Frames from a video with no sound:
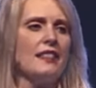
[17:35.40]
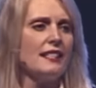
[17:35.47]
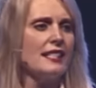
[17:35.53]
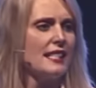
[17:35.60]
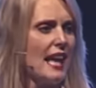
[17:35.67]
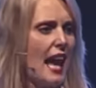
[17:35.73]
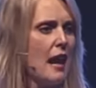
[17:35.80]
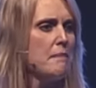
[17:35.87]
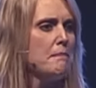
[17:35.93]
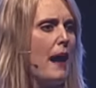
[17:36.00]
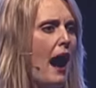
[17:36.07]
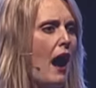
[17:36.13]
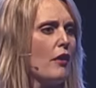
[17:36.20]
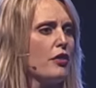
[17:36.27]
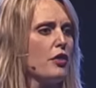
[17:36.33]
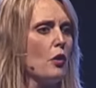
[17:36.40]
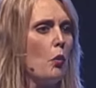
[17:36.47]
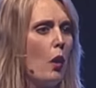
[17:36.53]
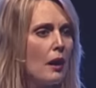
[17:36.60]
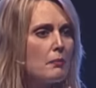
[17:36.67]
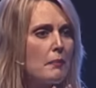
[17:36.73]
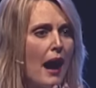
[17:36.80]
in the same mouth, the
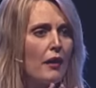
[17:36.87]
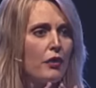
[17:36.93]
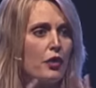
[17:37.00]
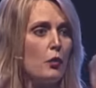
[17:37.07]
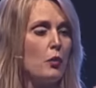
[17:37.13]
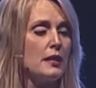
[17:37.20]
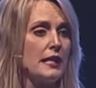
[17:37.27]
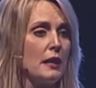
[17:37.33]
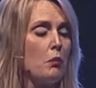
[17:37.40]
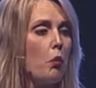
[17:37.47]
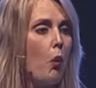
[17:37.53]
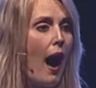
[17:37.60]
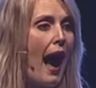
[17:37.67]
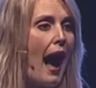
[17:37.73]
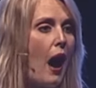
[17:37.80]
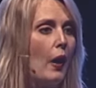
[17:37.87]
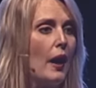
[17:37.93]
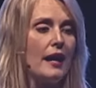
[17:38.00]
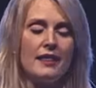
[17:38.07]
one mouth that was in wow,